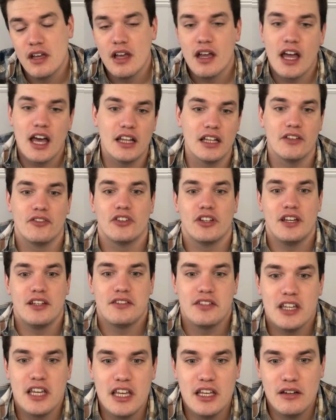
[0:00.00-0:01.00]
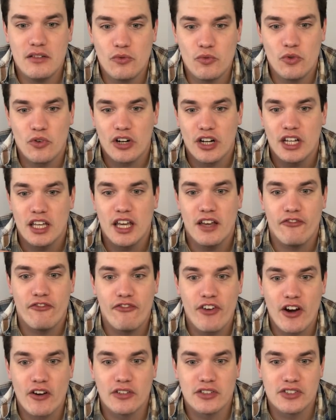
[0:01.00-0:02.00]
At level 18, we're going to get
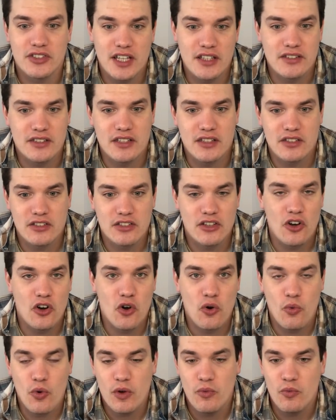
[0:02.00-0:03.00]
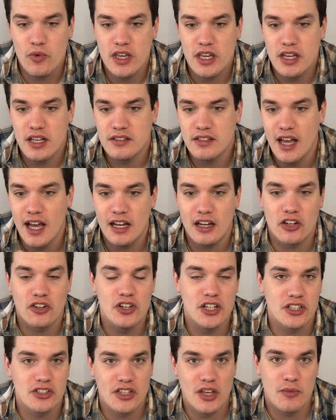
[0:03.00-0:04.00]
Feral Senses. So when we attack a
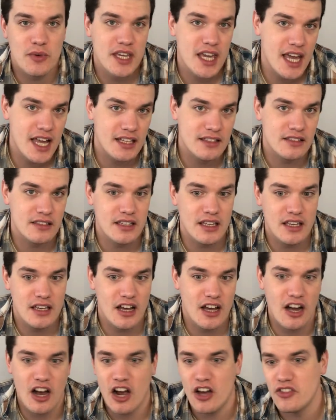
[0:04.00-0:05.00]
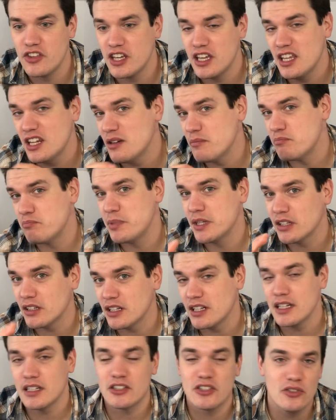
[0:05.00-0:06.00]
creature that we can't see, the
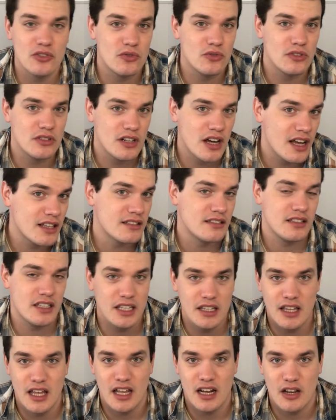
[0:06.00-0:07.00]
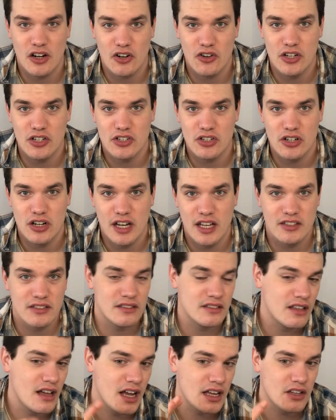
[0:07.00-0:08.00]
inability to not see that a creature is
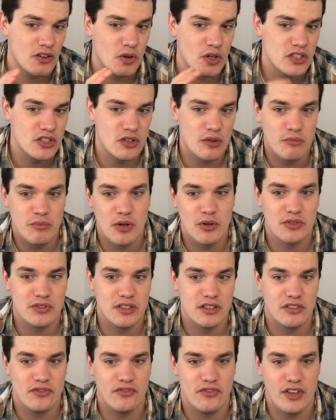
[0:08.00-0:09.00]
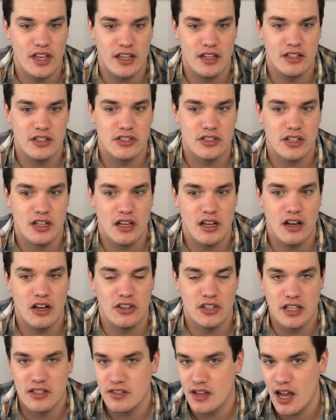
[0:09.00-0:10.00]
not going to impose disadvantage
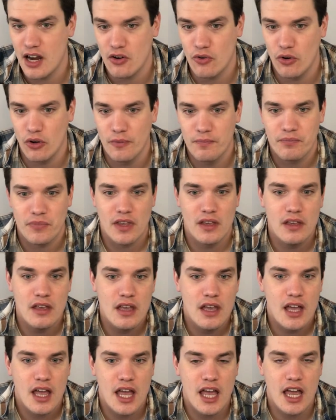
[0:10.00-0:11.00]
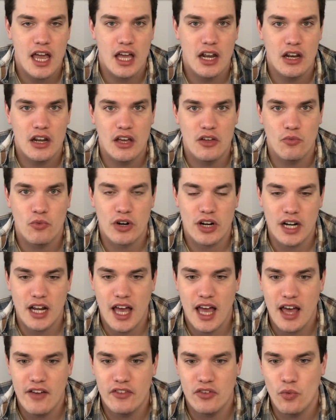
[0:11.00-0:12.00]
on the attack roll. And we're going to
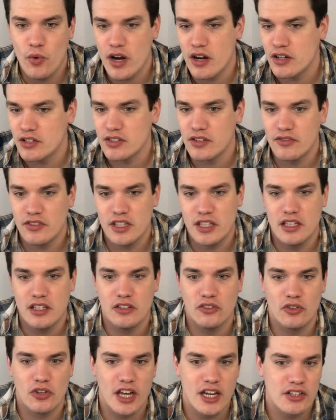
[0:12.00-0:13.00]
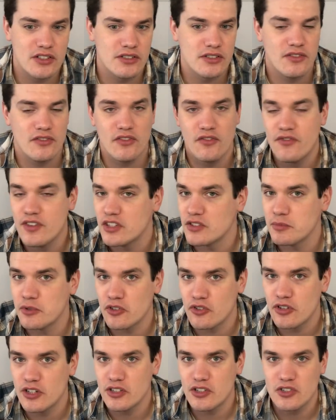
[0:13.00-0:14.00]
have awareness of the locations of invisible
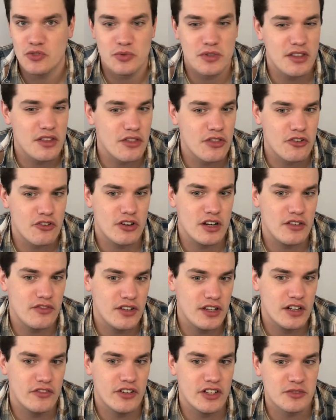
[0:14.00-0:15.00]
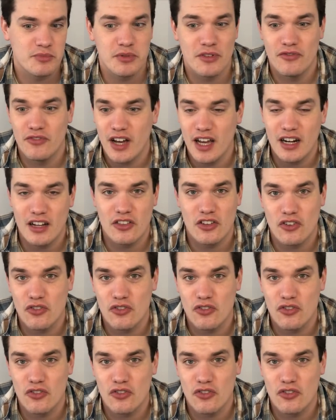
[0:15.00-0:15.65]
creatures within 30 feet of us, provided the